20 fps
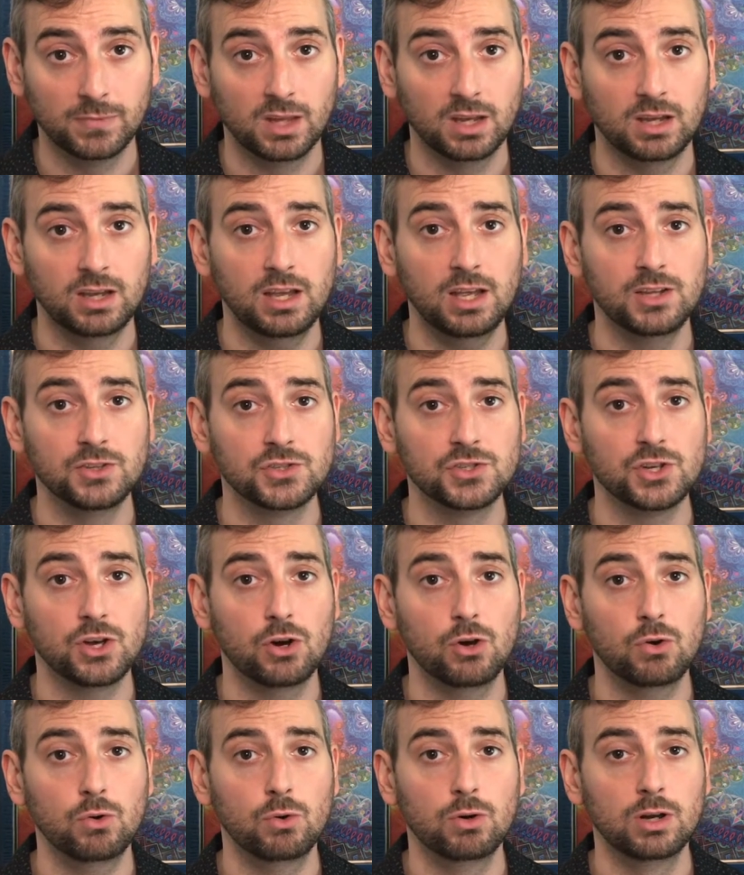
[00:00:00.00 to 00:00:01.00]
And
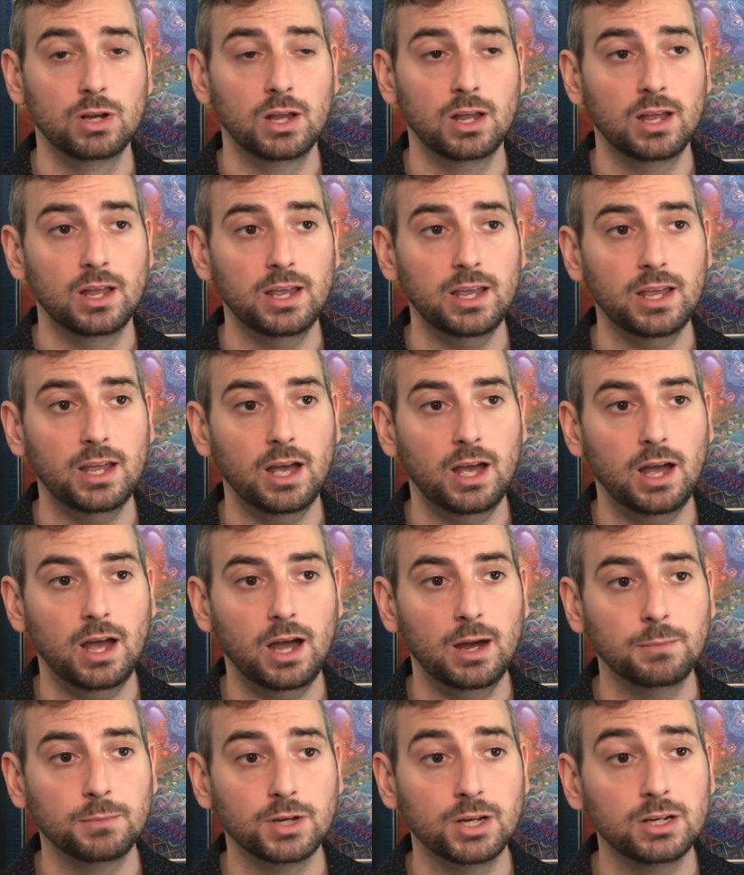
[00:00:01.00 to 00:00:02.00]
so
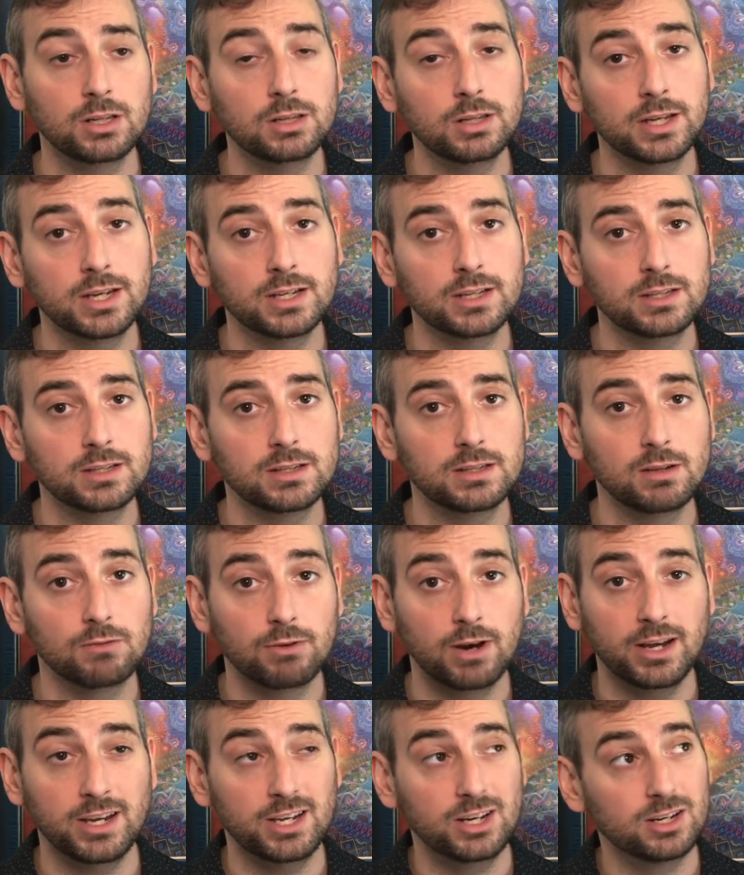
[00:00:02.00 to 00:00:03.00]
I'm going to link
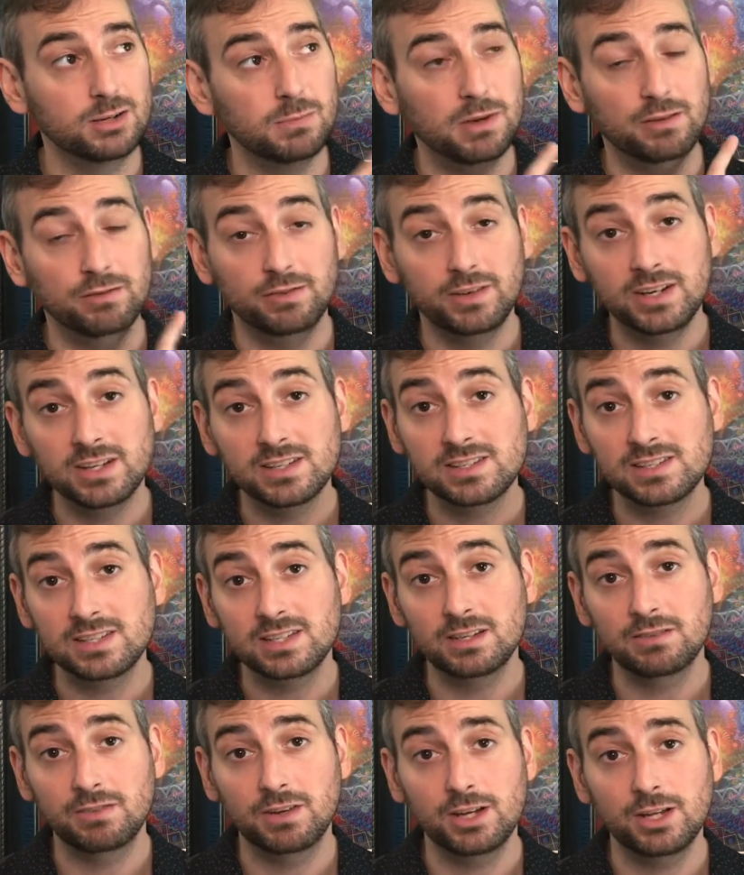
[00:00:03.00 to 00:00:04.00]
right here to my venous
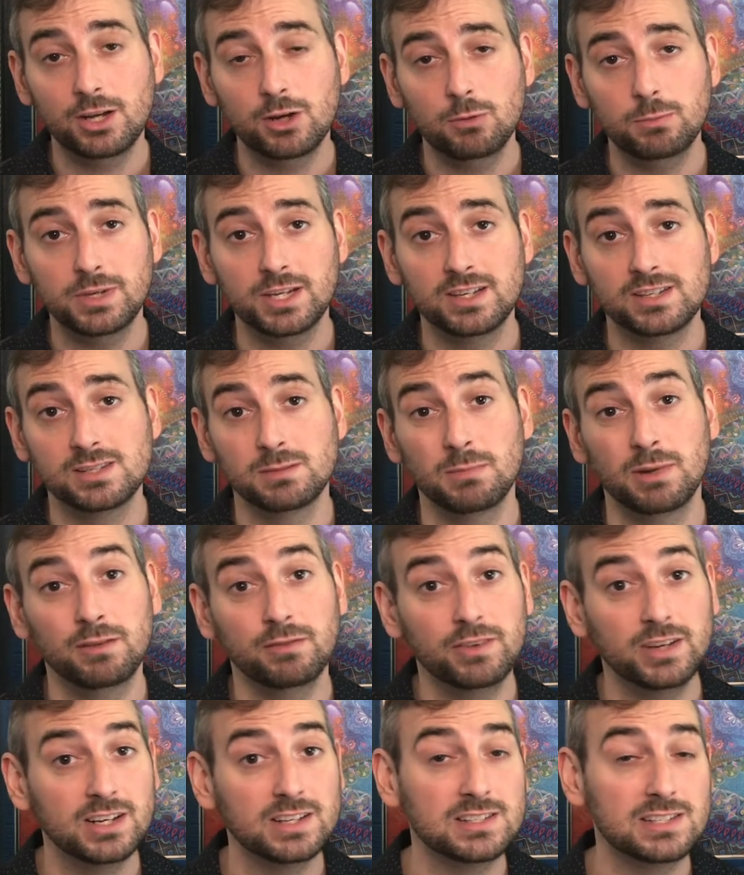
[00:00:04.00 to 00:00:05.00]
leak video, because in my
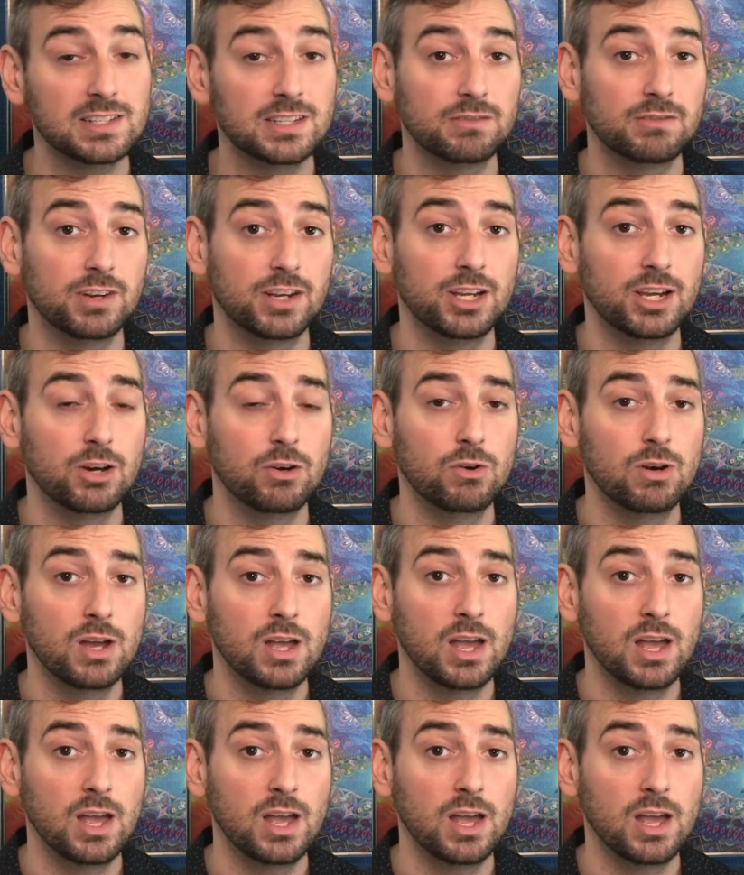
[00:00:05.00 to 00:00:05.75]
venous leak video,